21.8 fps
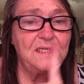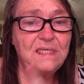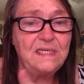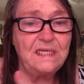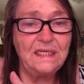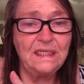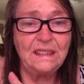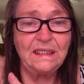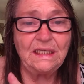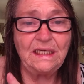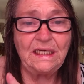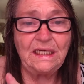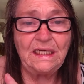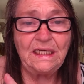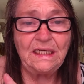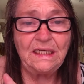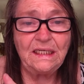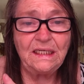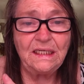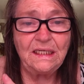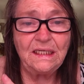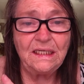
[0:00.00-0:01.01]
Dilley,
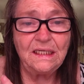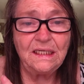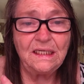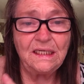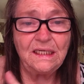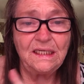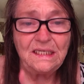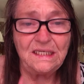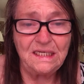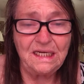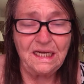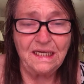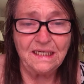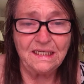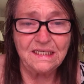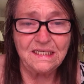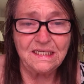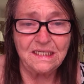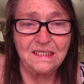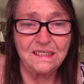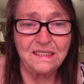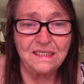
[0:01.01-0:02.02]

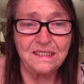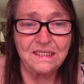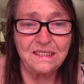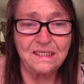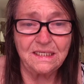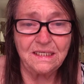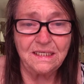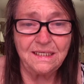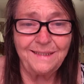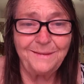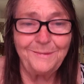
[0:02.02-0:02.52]
Texas.